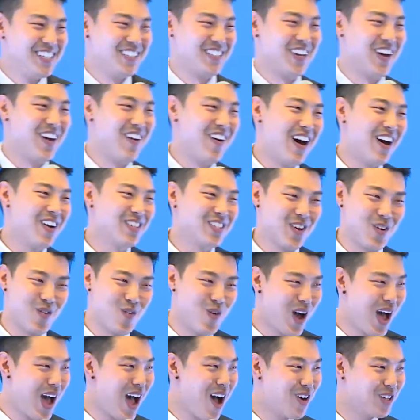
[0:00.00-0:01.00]
so I was like,
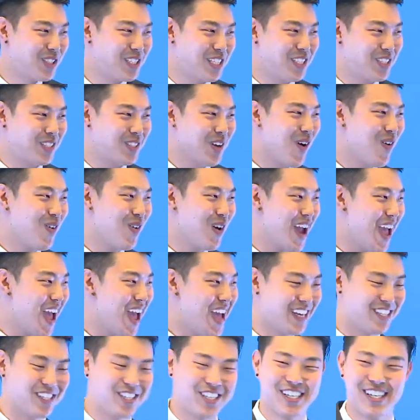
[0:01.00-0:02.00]
wow, she's so
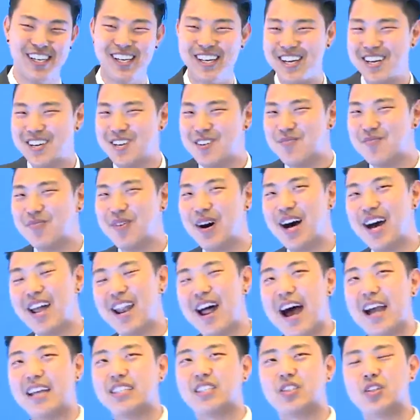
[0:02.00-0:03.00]
rich. But
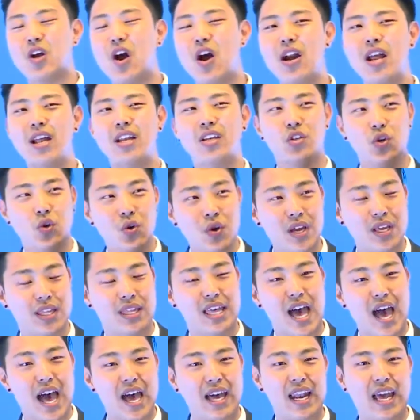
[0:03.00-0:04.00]
I started doing
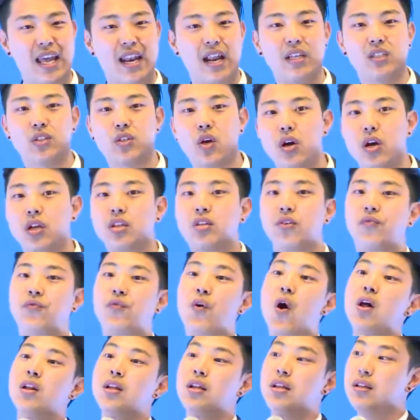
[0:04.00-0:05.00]
that and I started to
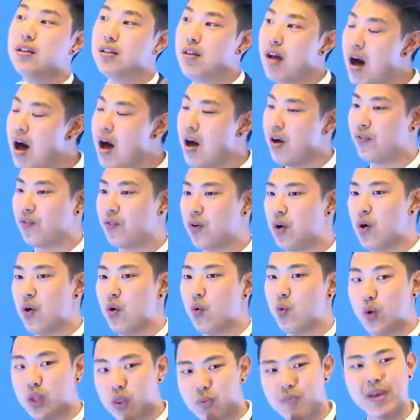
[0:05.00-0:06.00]
fall in love
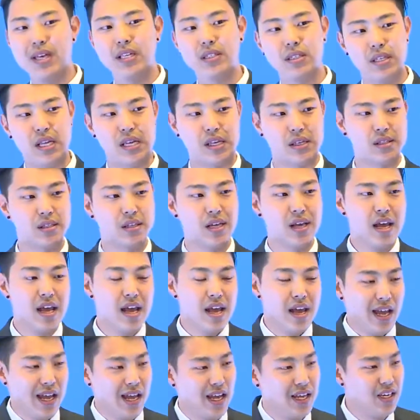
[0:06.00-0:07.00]
with business.
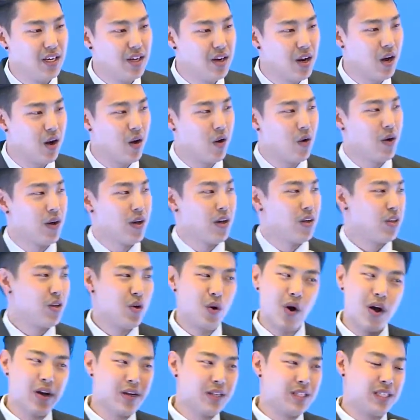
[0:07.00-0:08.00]
And you know,
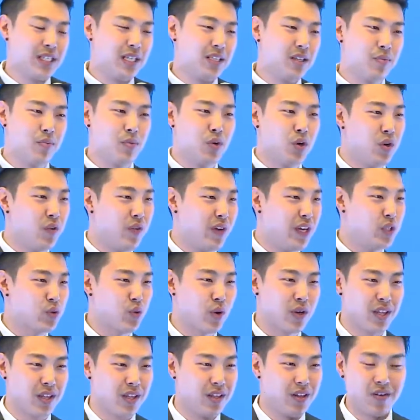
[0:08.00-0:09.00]
you always see the movies
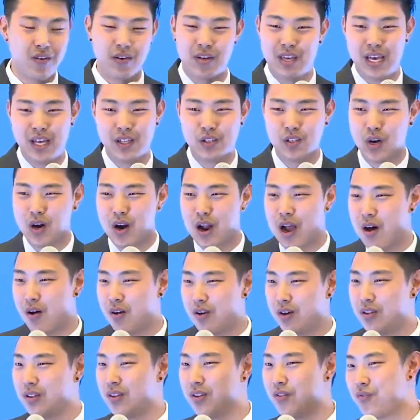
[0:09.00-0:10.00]
where the little kids are out
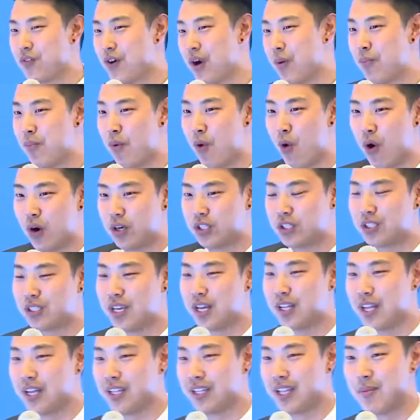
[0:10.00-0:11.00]
on the front porch
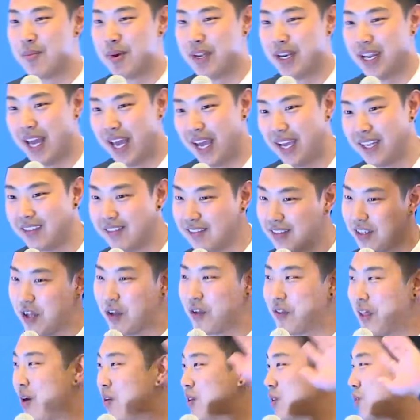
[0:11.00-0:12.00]
selling lemonade. You
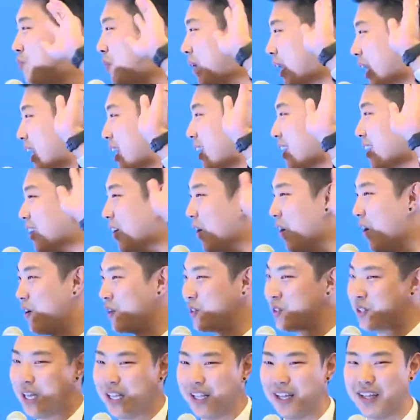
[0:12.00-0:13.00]
know, that was me. You know, I
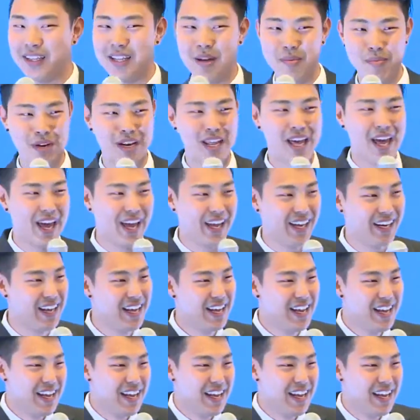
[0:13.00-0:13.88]
was selling lemonade.